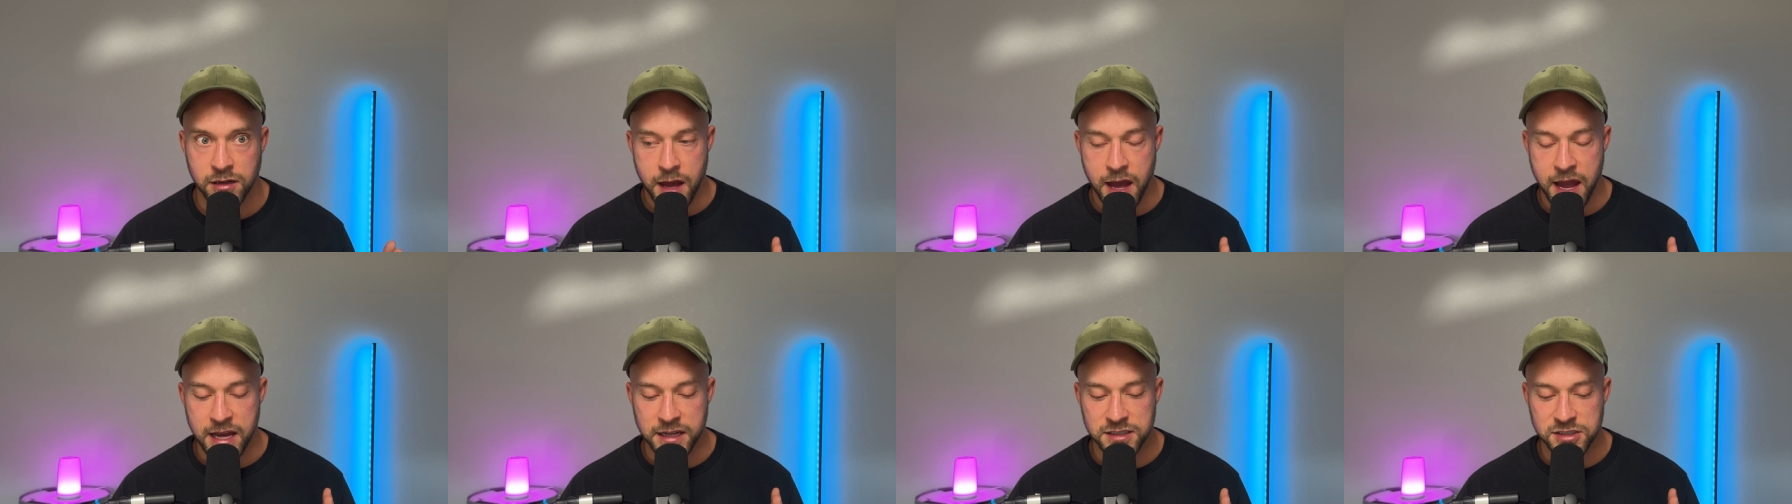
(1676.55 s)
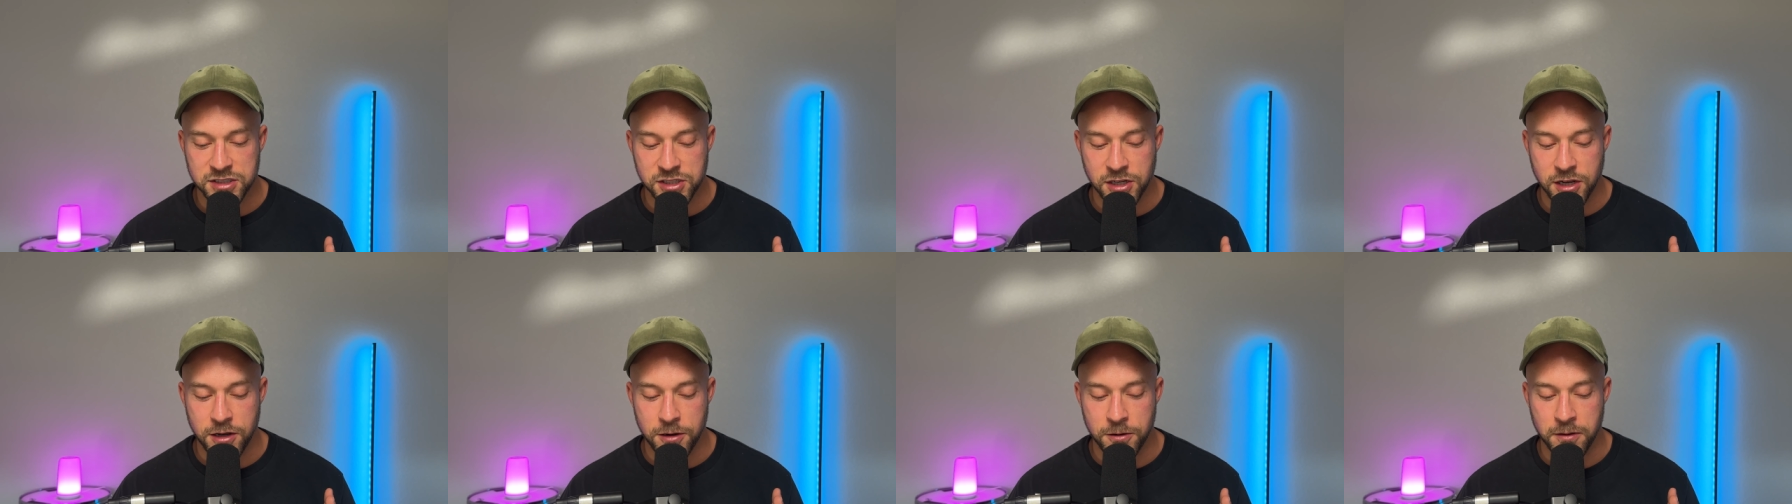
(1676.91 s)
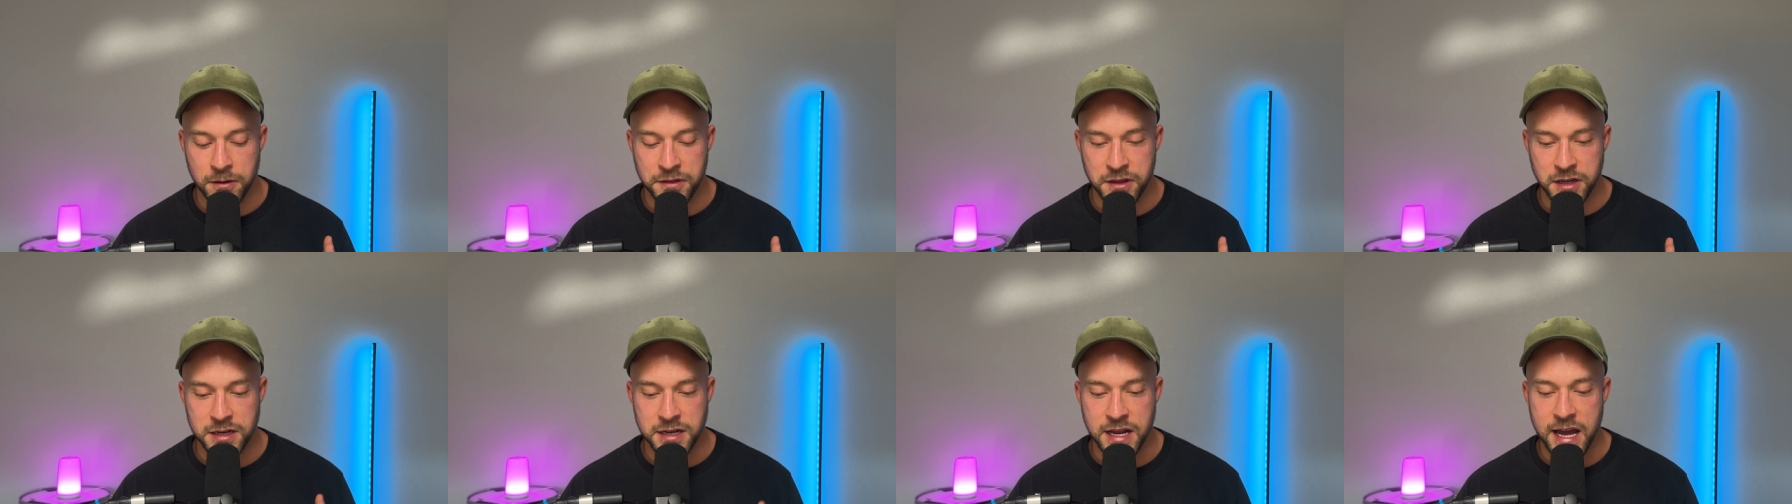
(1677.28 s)
And so
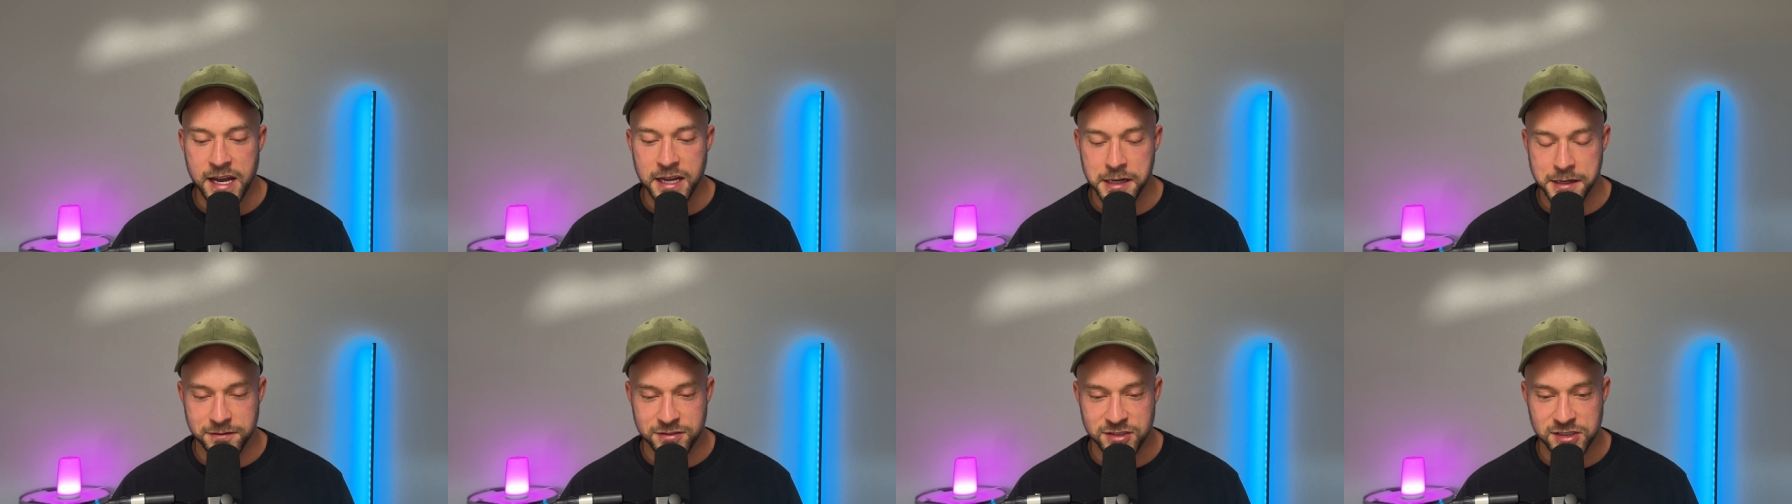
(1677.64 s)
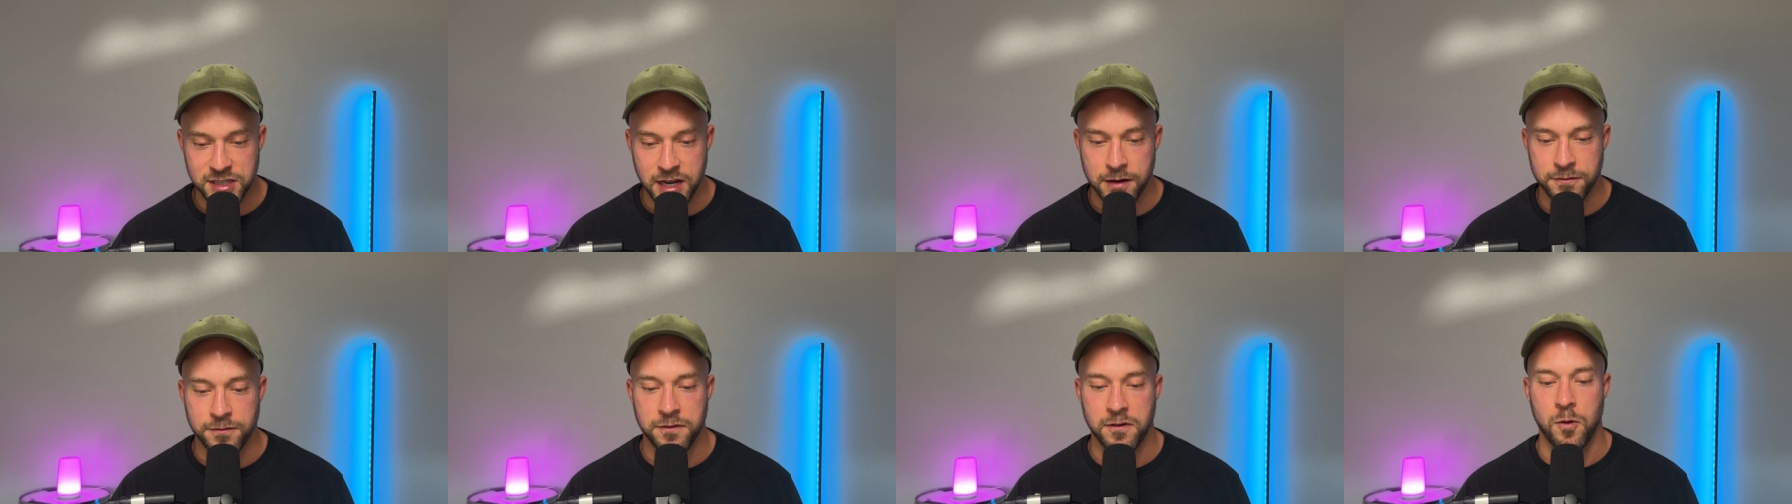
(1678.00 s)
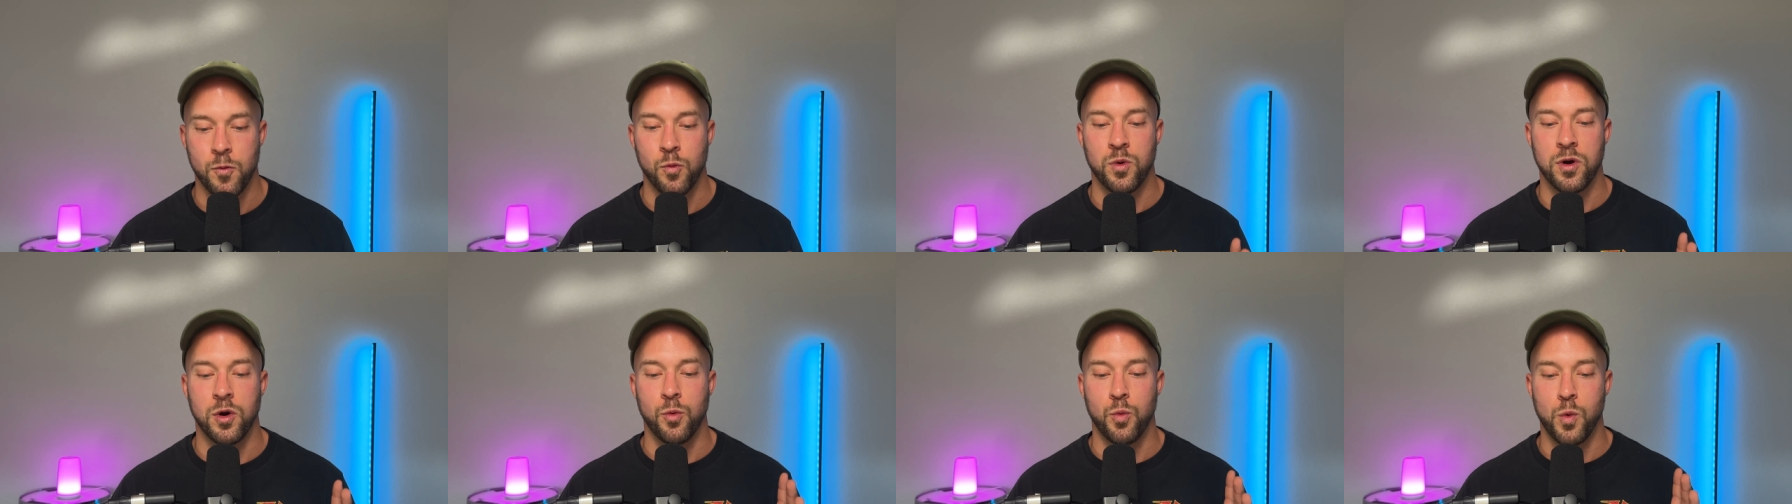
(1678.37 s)
the negative stuff
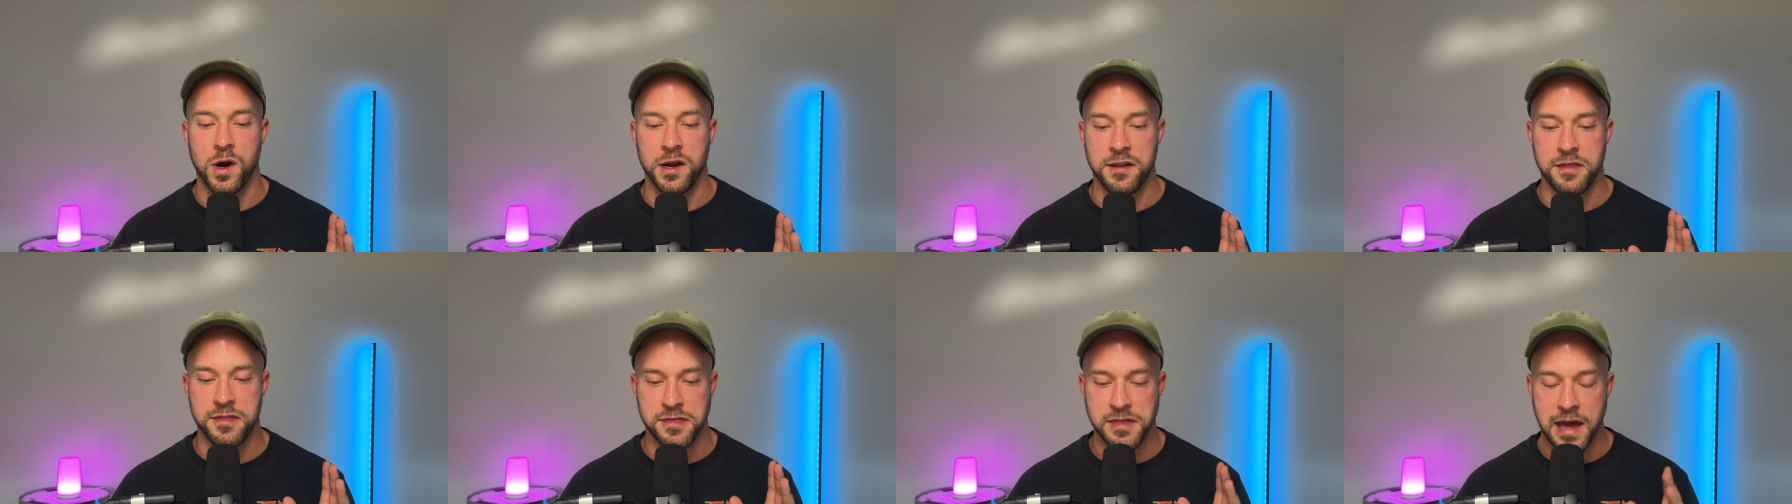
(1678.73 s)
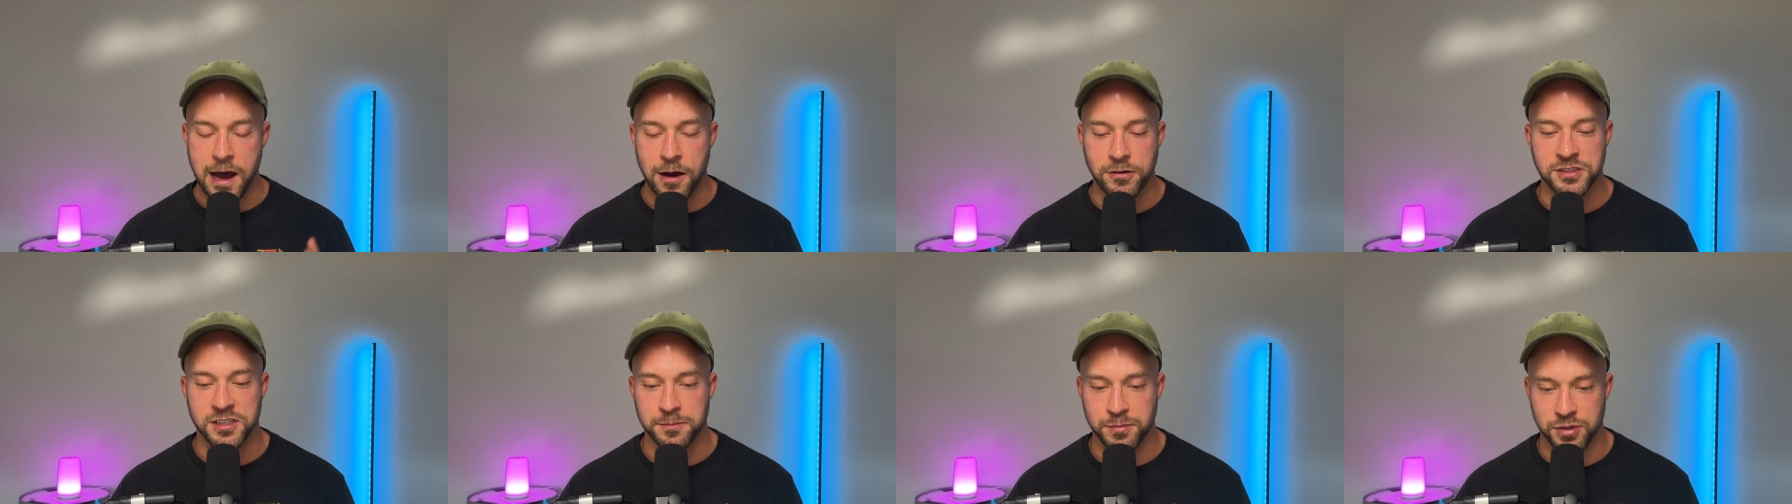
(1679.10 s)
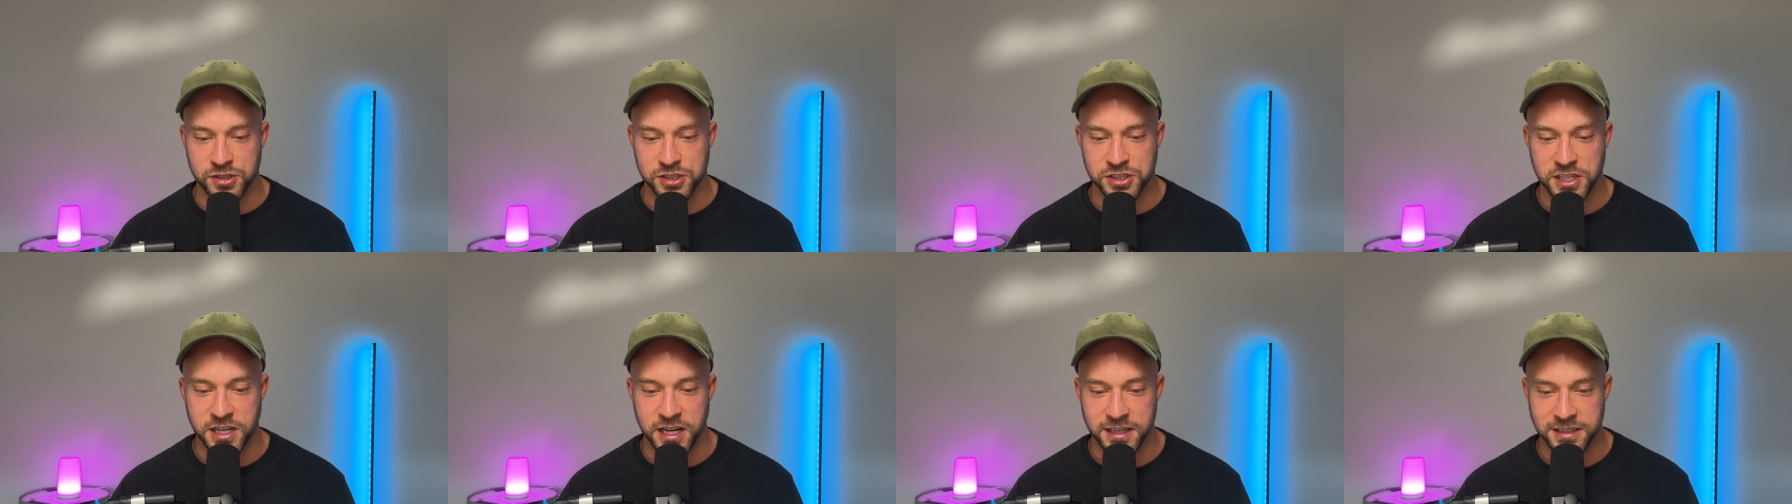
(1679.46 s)
will
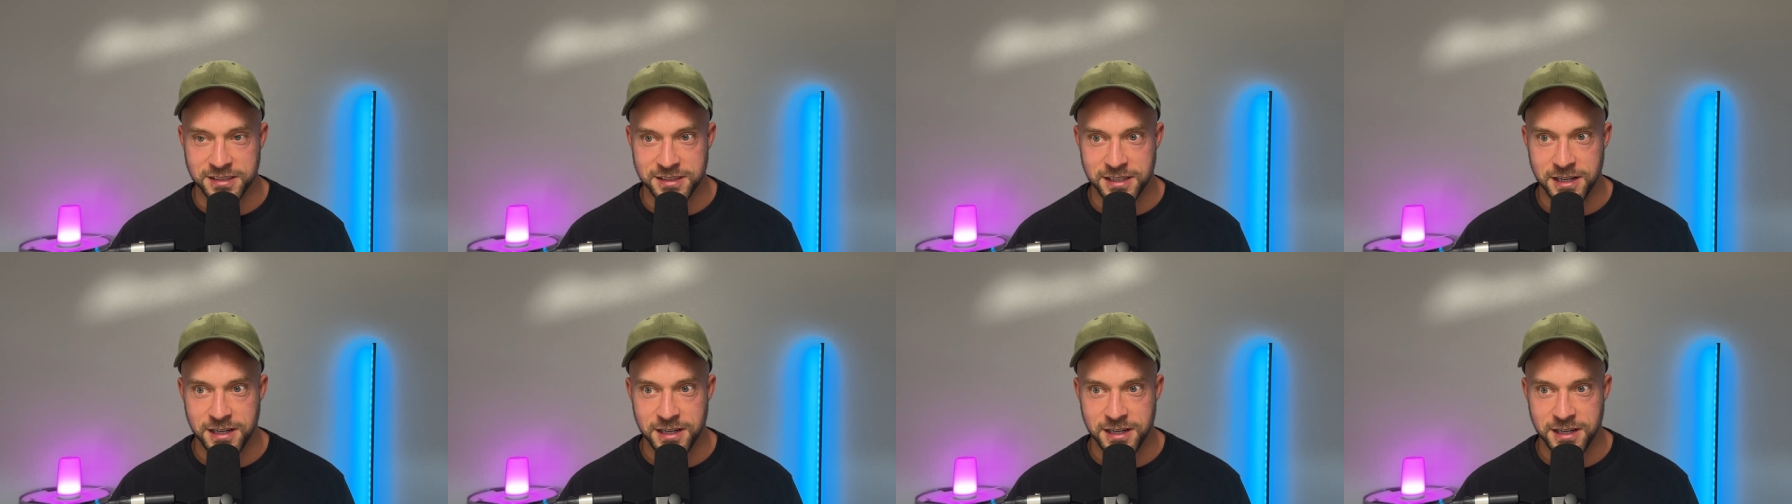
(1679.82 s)
1000%